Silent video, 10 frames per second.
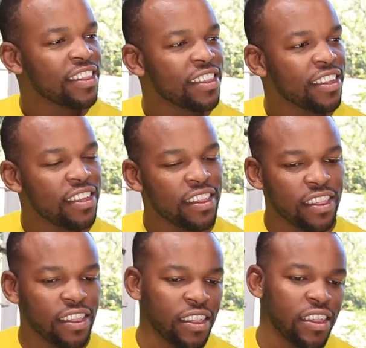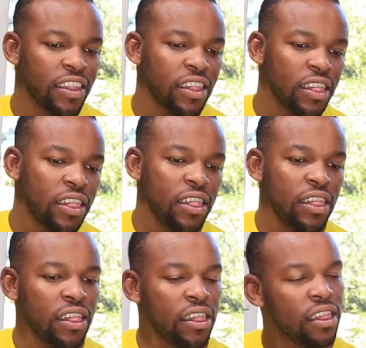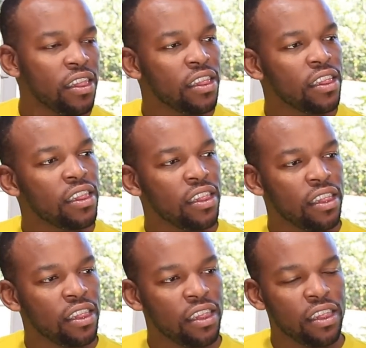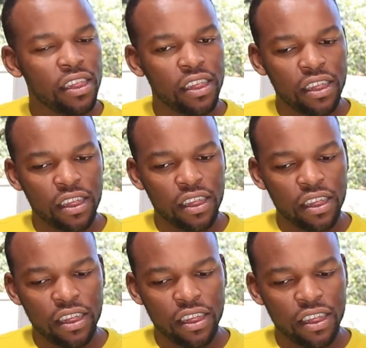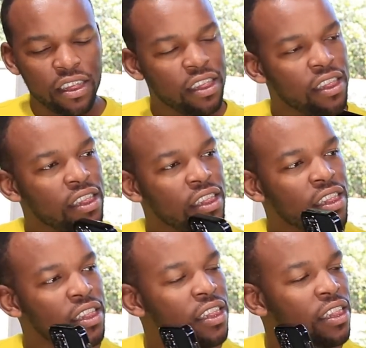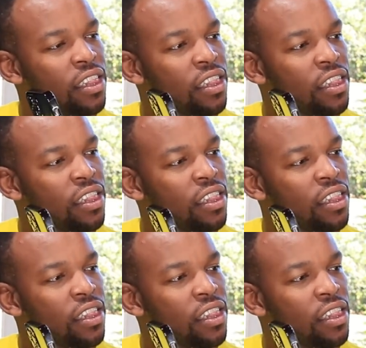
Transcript: [no speech]